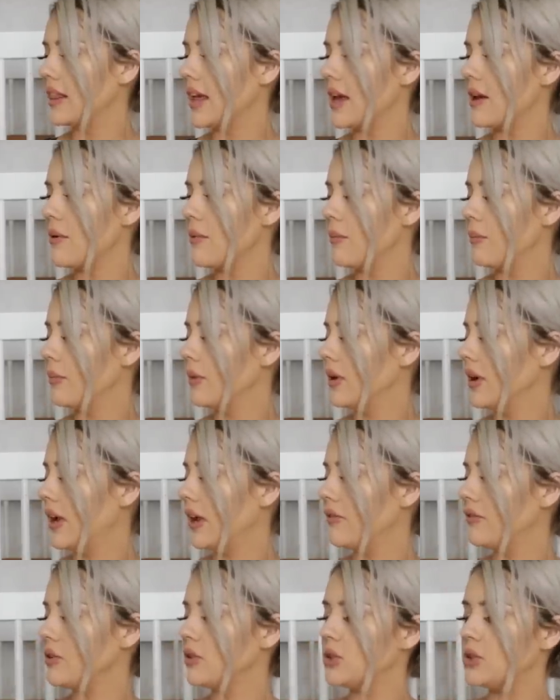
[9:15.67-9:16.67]
They
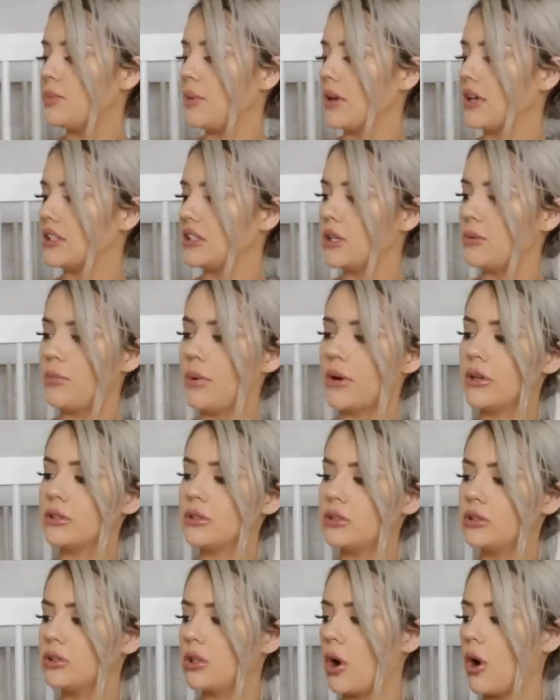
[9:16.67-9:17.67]
give you space to put
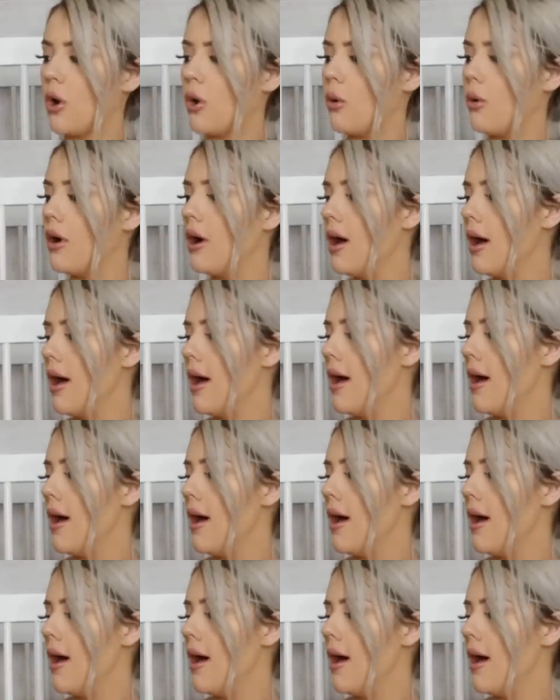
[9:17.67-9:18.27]
so